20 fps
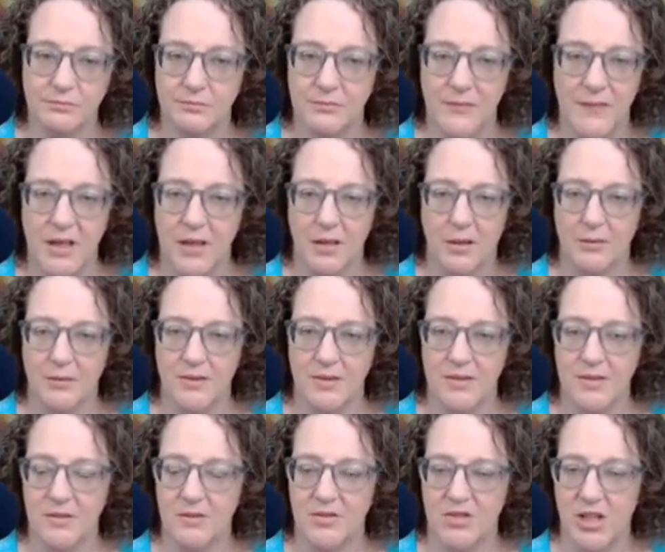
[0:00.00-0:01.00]

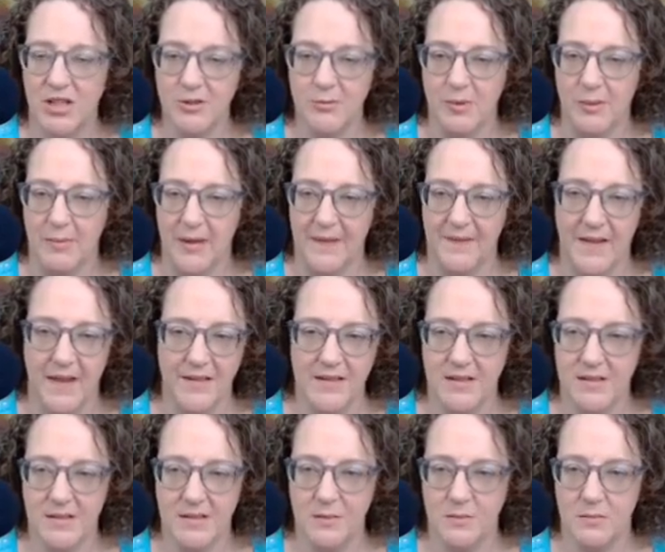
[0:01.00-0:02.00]
there's no judgment about that. It's
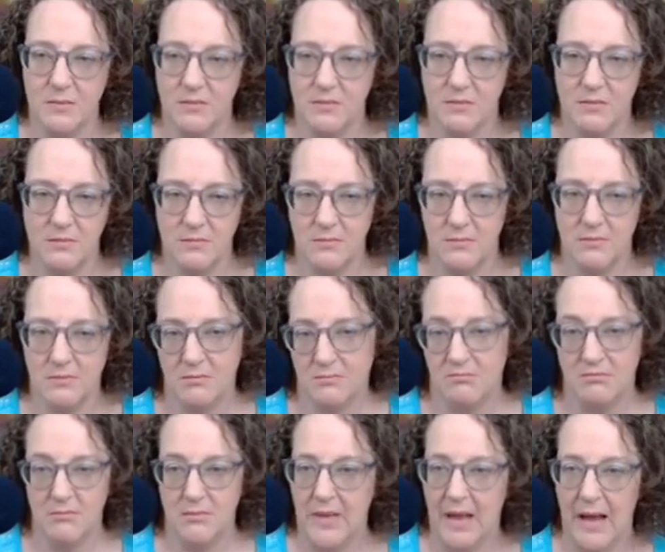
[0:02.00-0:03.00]
just
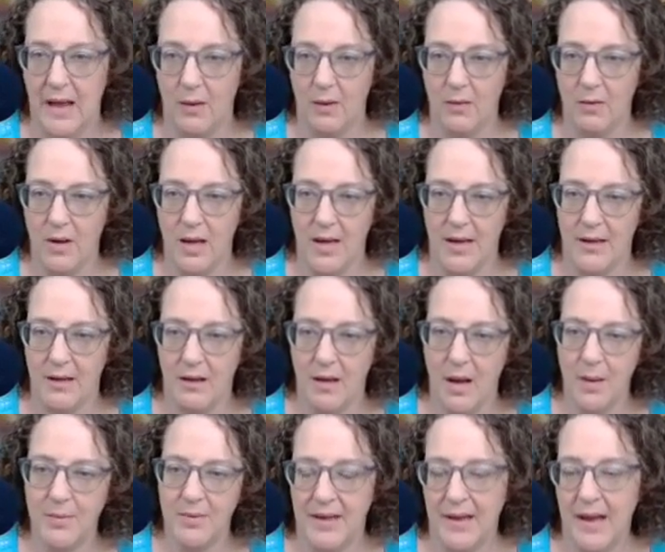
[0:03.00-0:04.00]
how I
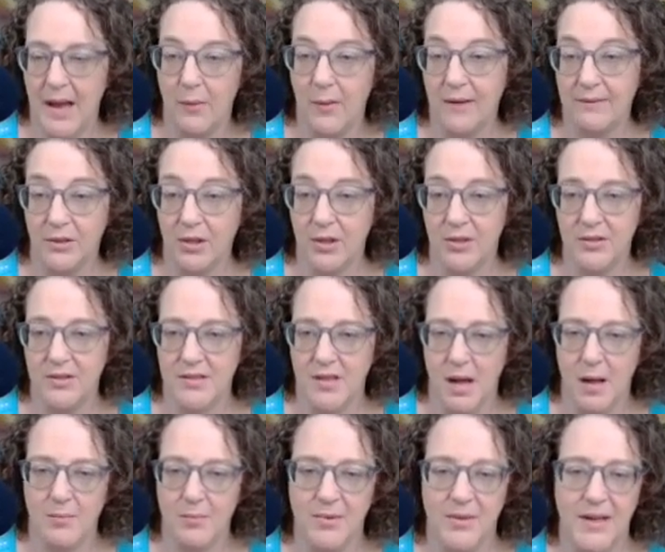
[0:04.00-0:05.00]
operate, how I've learned to
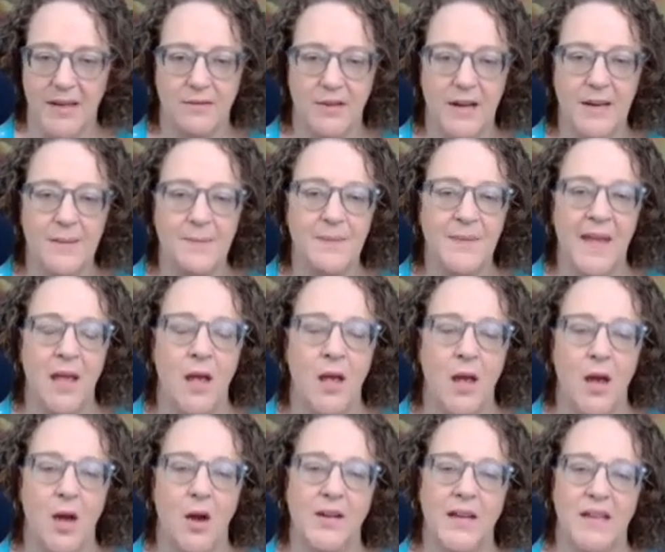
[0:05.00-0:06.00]
operate, right?
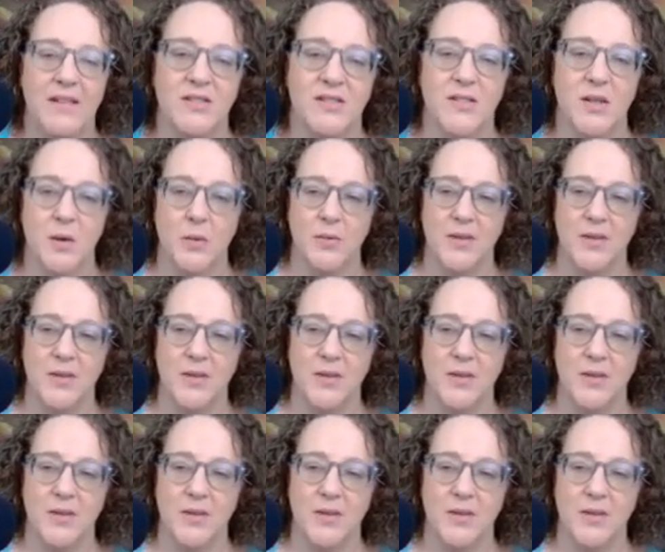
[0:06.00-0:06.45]
Okay, so